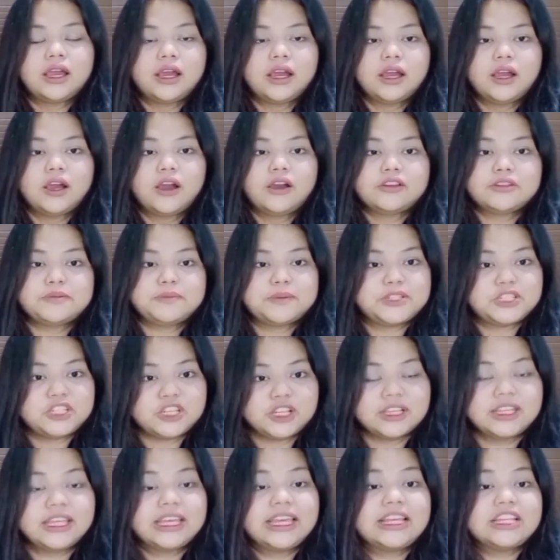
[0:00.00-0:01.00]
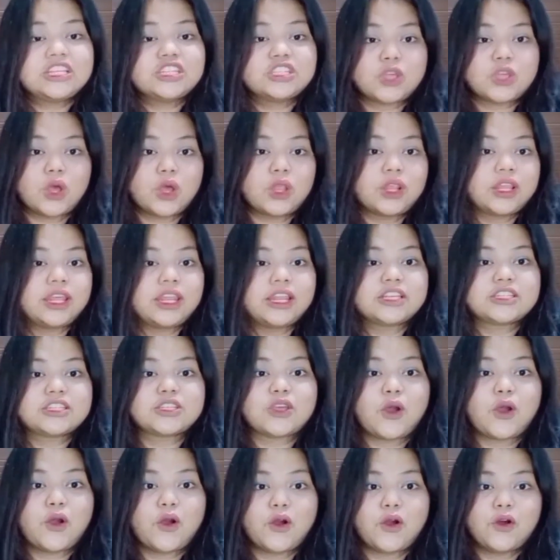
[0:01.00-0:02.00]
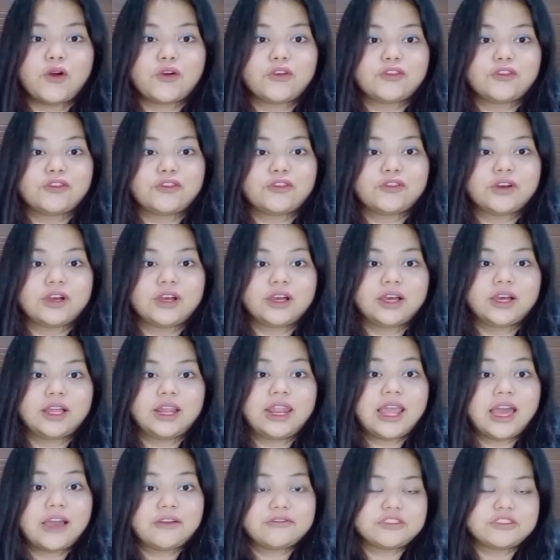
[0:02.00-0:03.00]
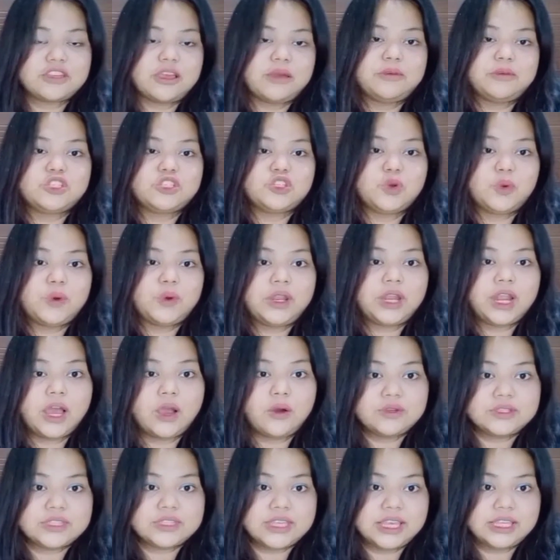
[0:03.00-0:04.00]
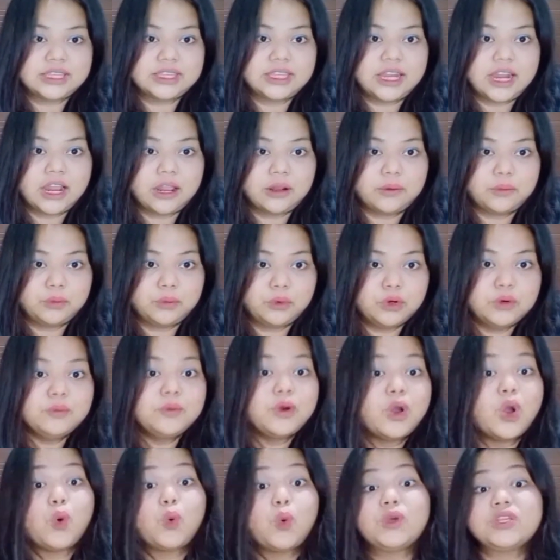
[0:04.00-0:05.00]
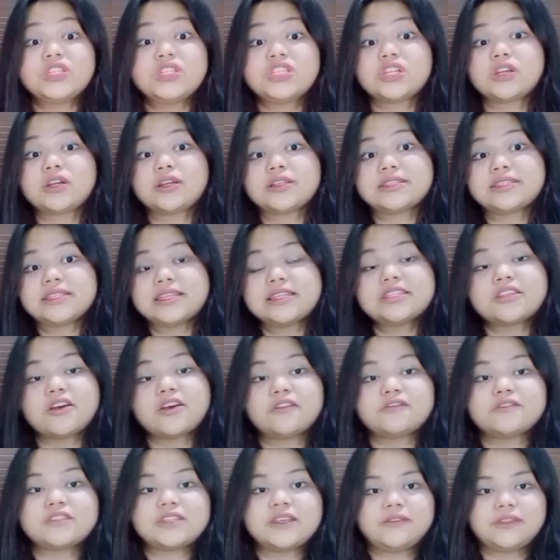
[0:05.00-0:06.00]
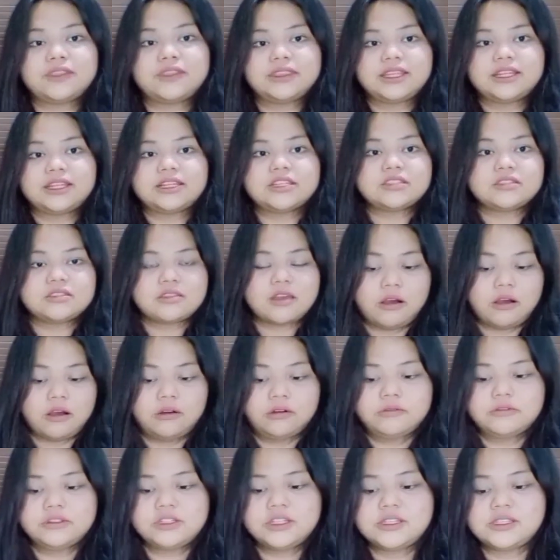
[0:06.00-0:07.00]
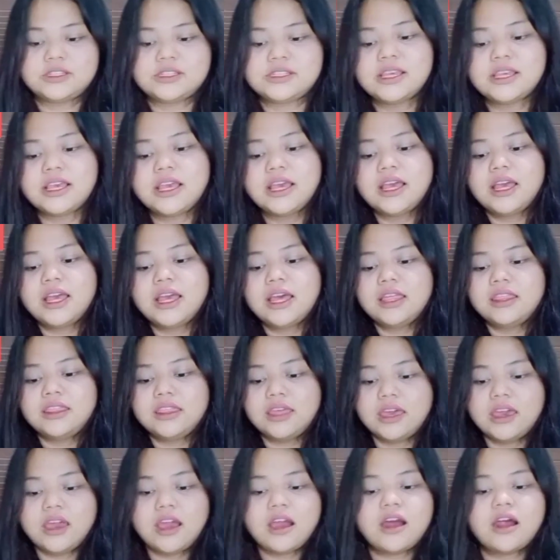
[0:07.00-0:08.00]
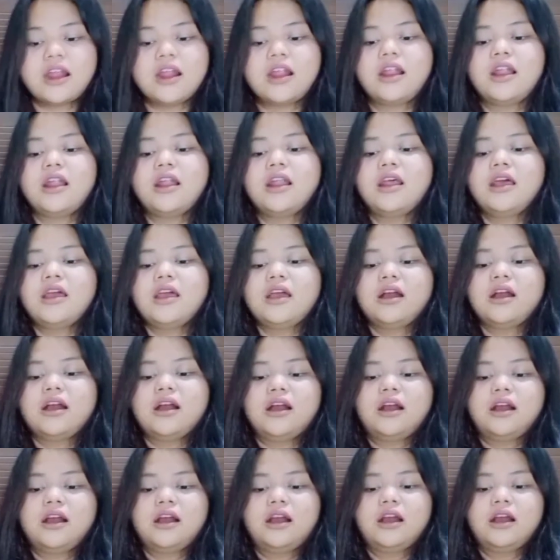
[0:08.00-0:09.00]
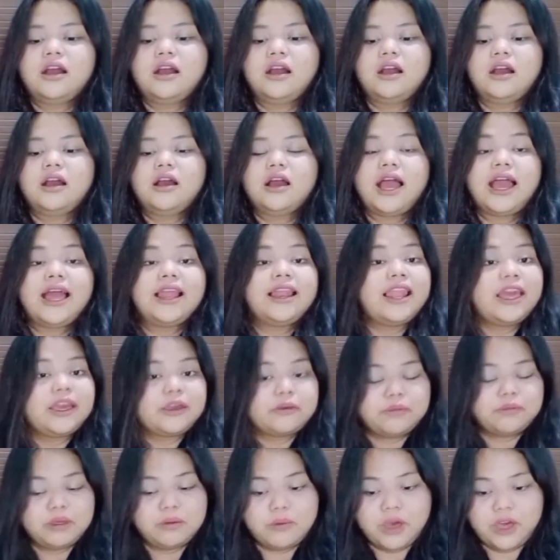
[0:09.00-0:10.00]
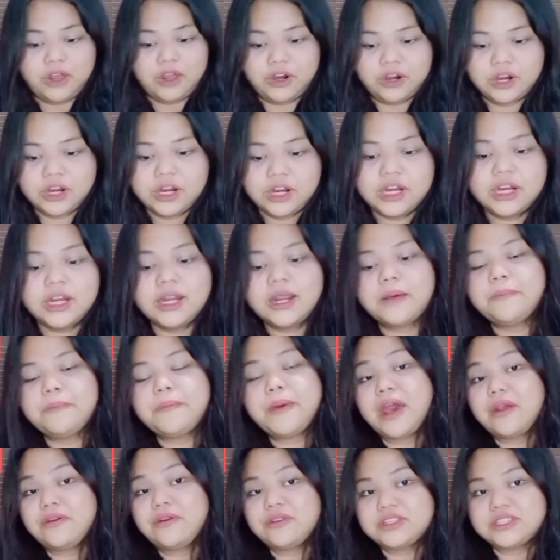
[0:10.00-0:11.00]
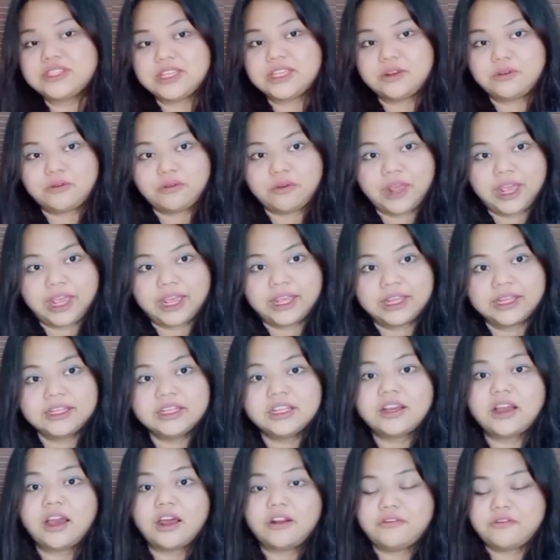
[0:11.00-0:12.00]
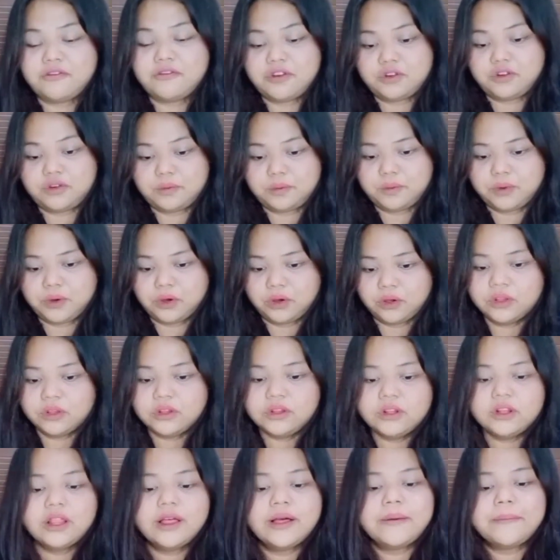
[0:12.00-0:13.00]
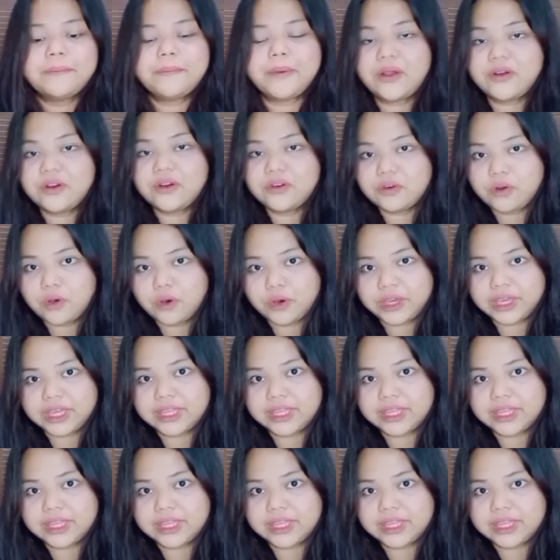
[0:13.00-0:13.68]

Especially in song lyrics of Loves I Met You When I Was 18 album, which consists of 17 songs. They are I Like Me Better, Paris in Rain, Comfortable, Paranoid,